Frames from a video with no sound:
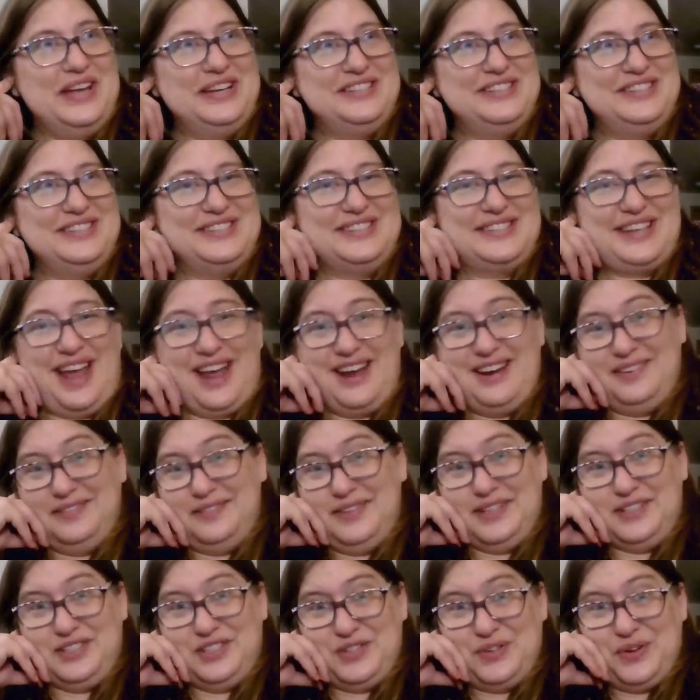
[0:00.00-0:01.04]
just kind of
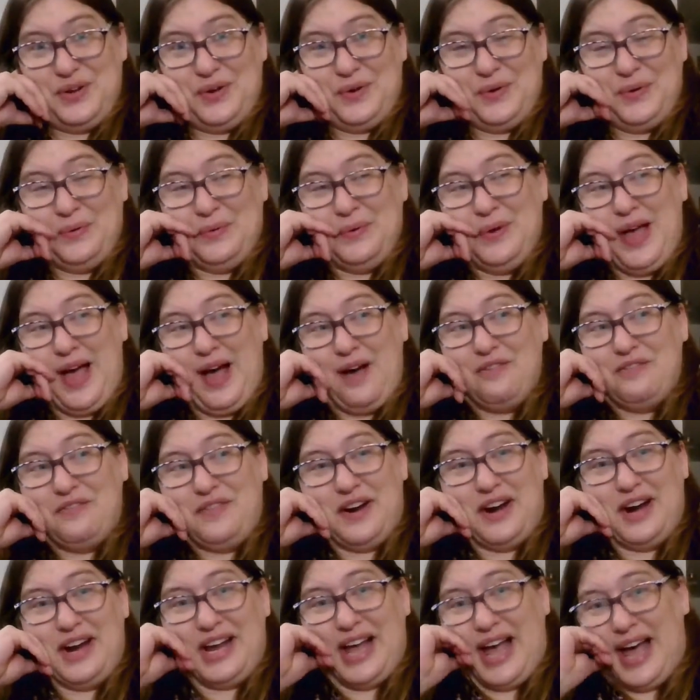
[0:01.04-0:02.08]
let you know how far
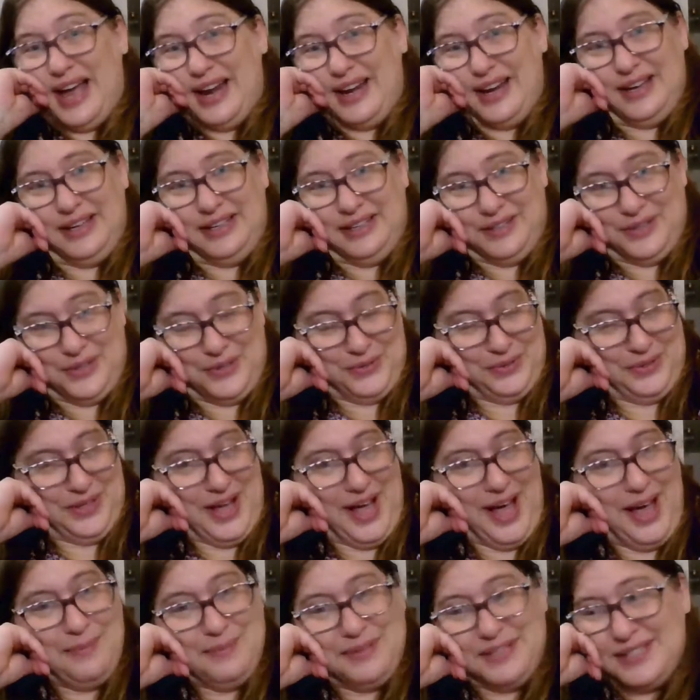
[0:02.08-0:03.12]
I got in Hula
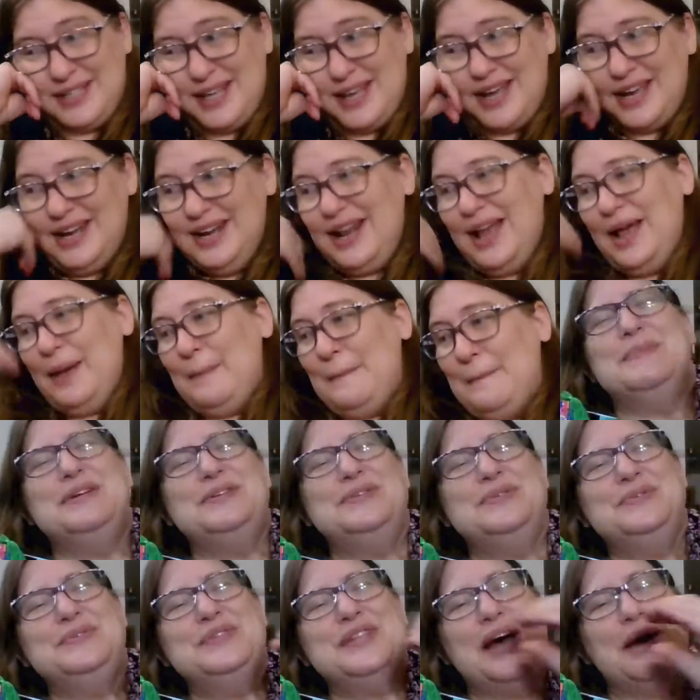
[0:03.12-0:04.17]
Homicide. My
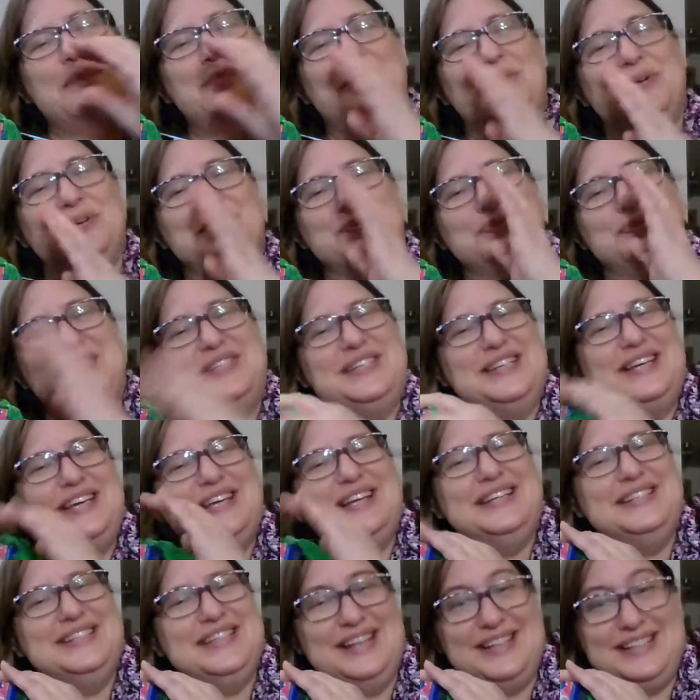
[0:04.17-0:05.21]
2 top goals was to get a
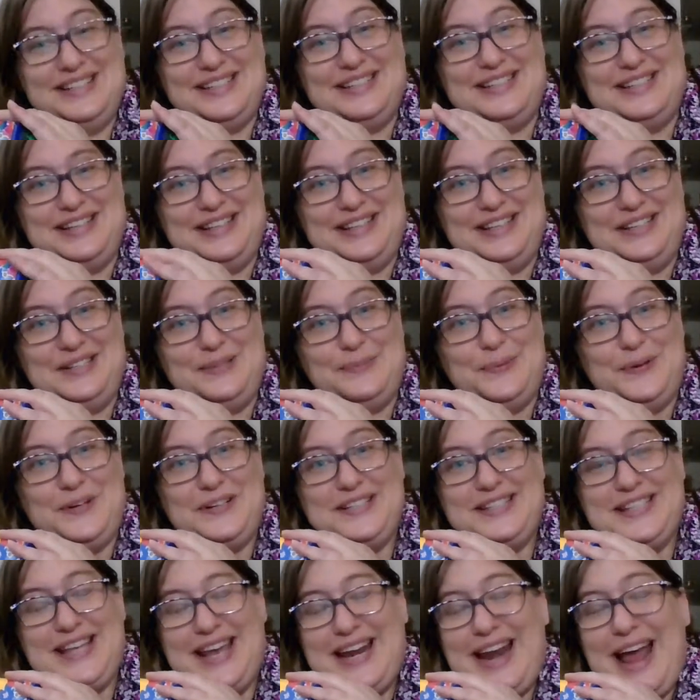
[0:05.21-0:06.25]
dent into these
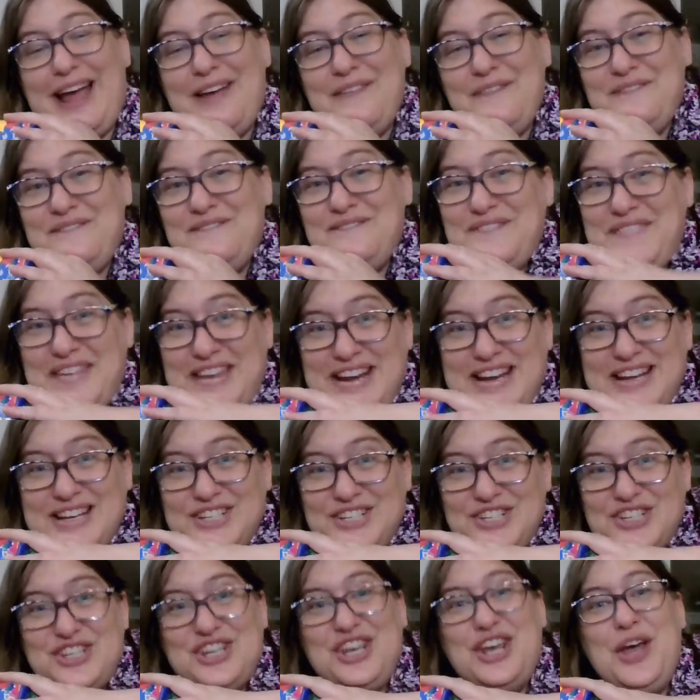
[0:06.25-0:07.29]
books, and I
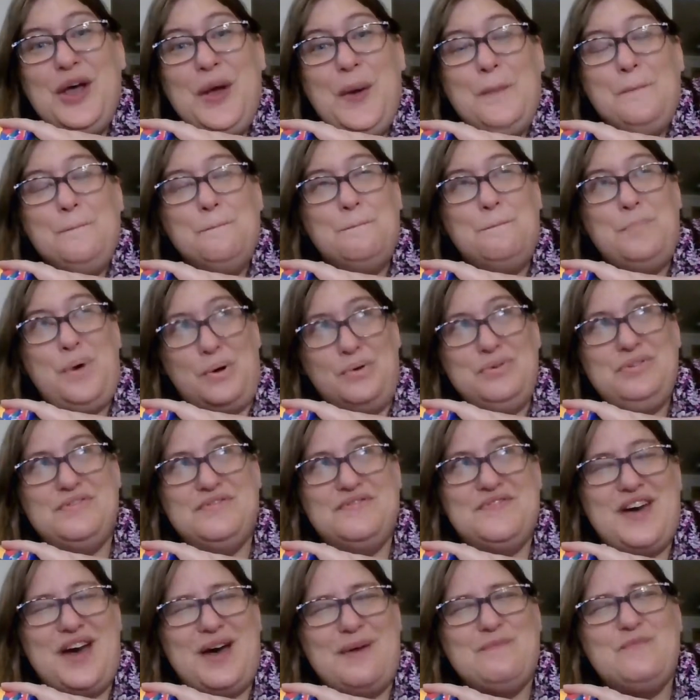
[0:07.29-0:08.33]
finished both of
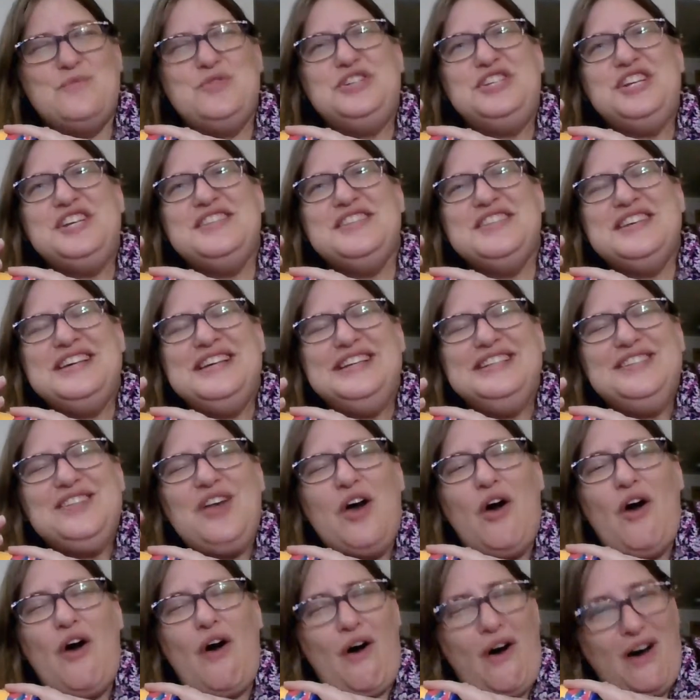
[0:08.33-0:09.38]
them, which I think is
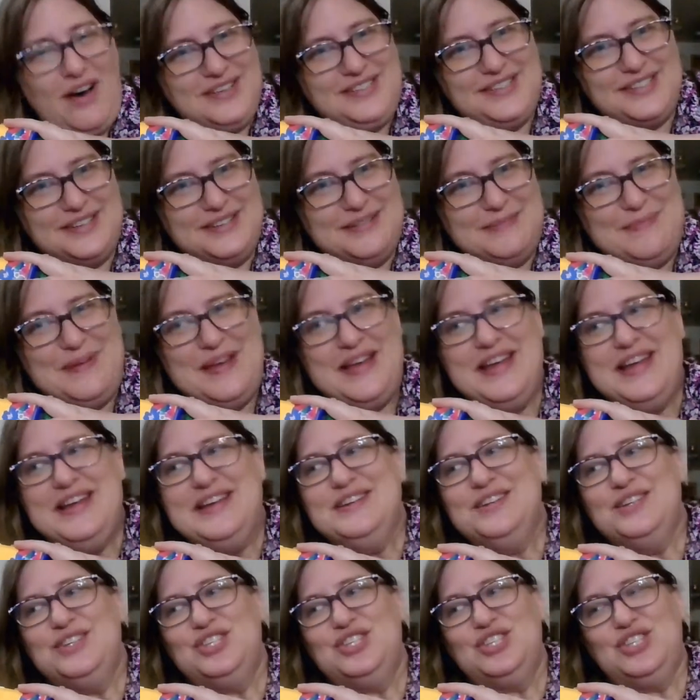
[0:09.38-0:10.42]
awesome.
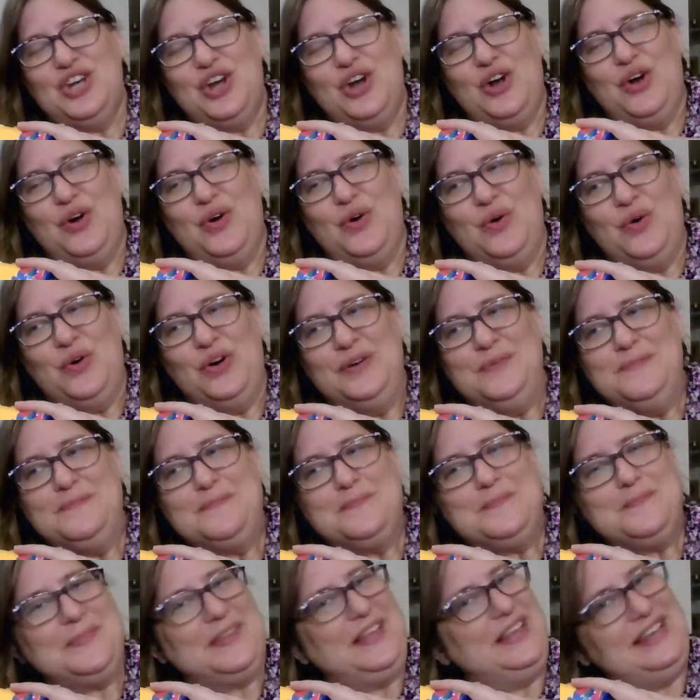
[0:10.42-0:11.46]
So
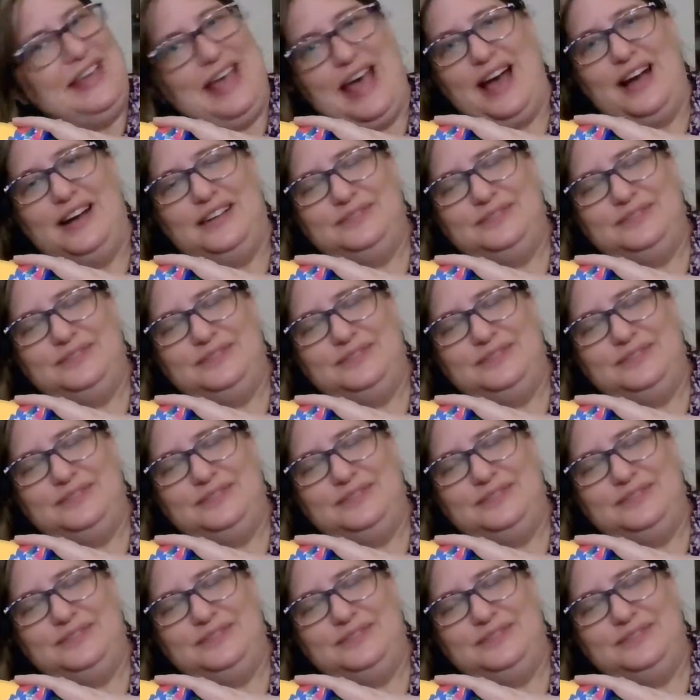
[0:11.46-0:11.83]
yeah.